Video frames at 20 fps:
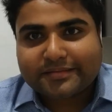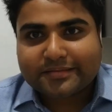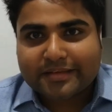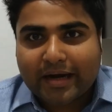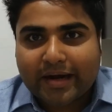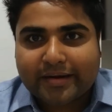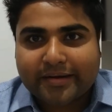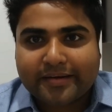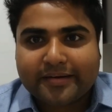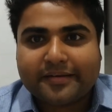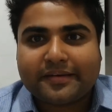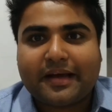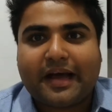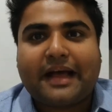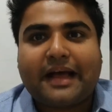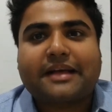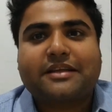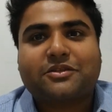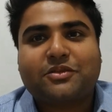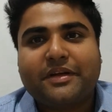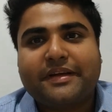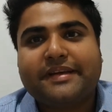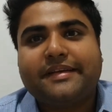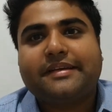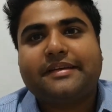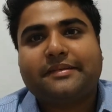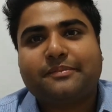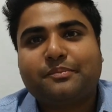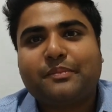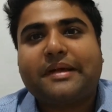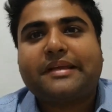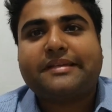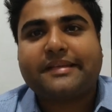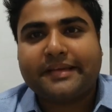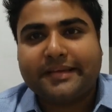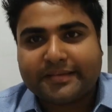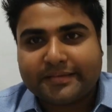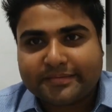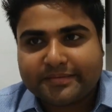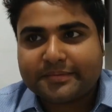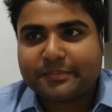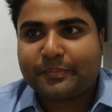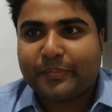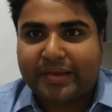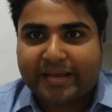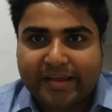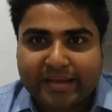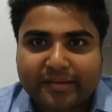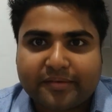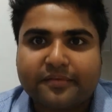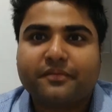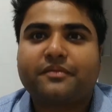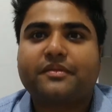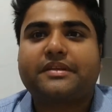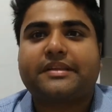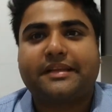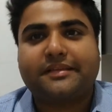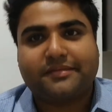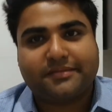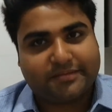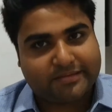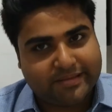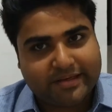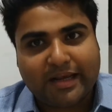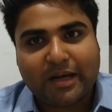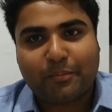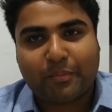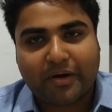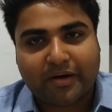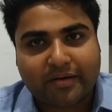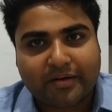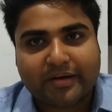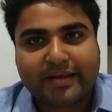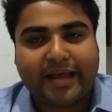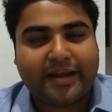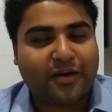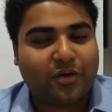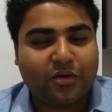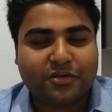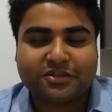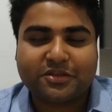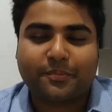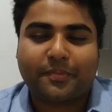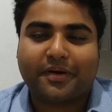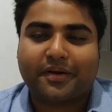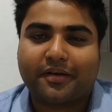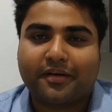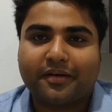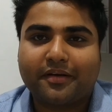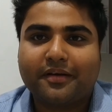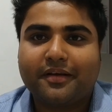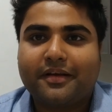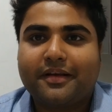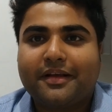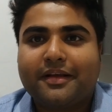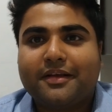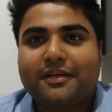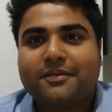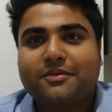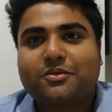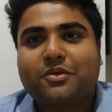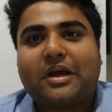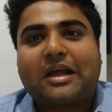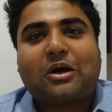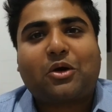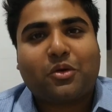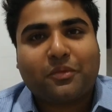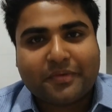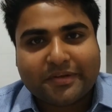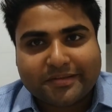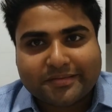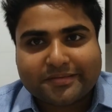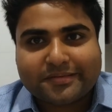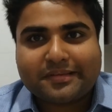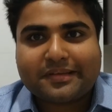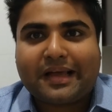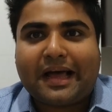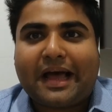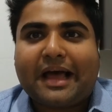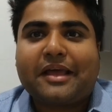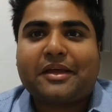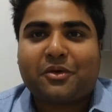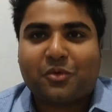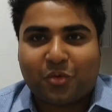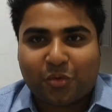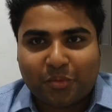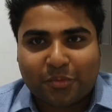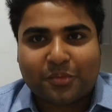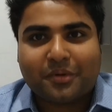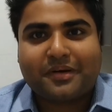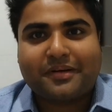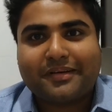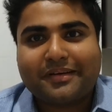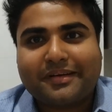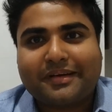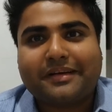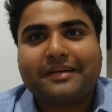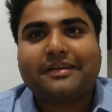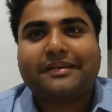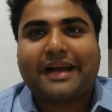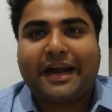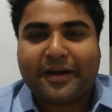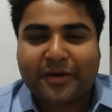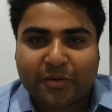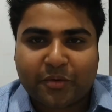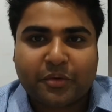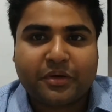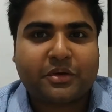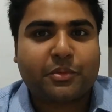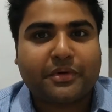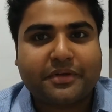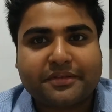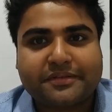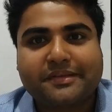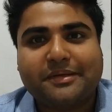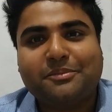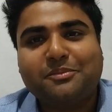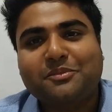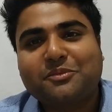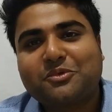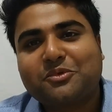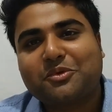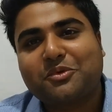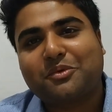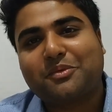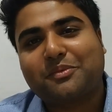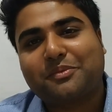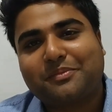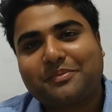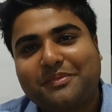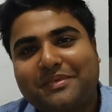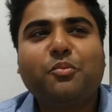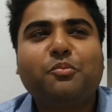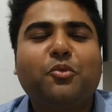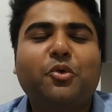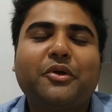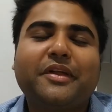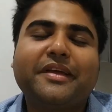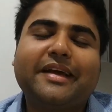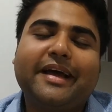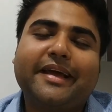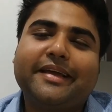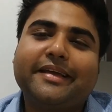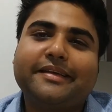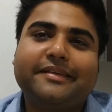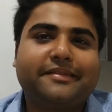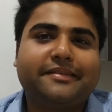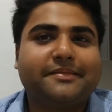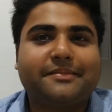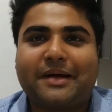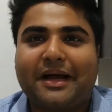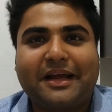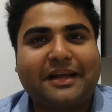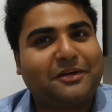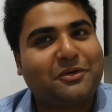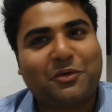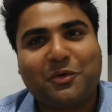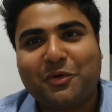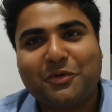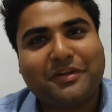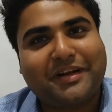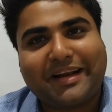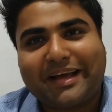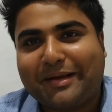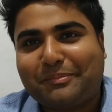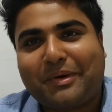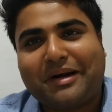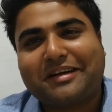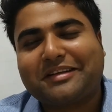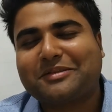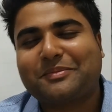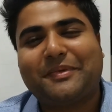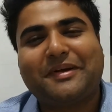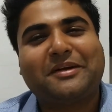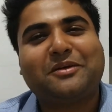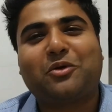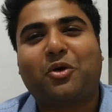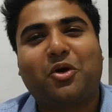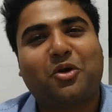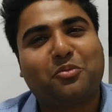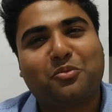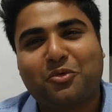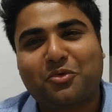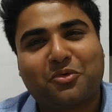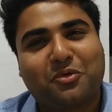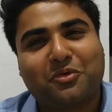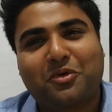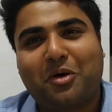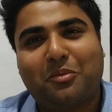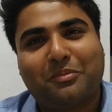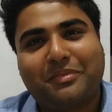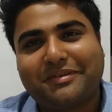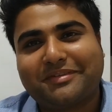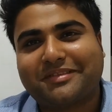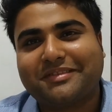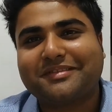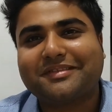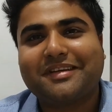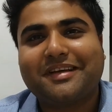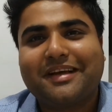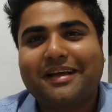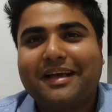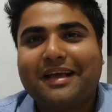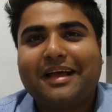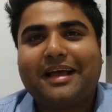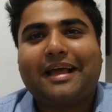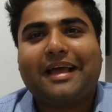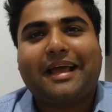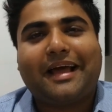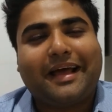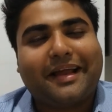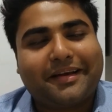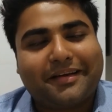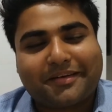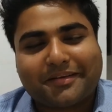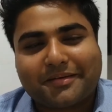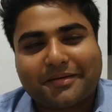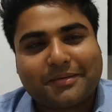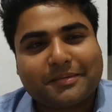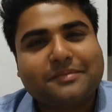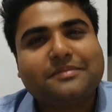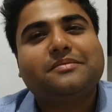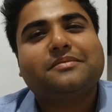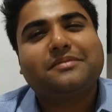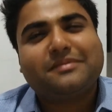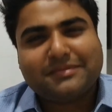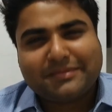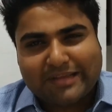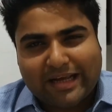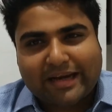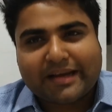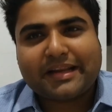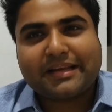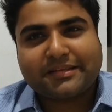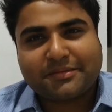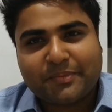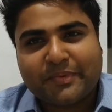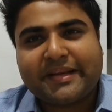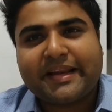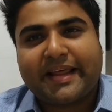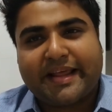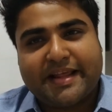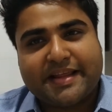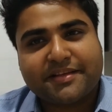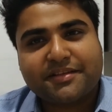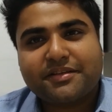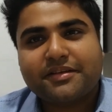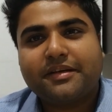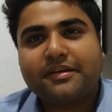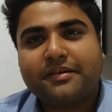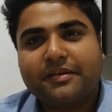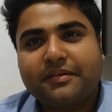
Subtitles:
started actually my things begin with the CL Patna, Carry Patna. So I owe gratitude towards them. So of mooting, I told you that I participate in a lot of moot court competitions, and that has been an edge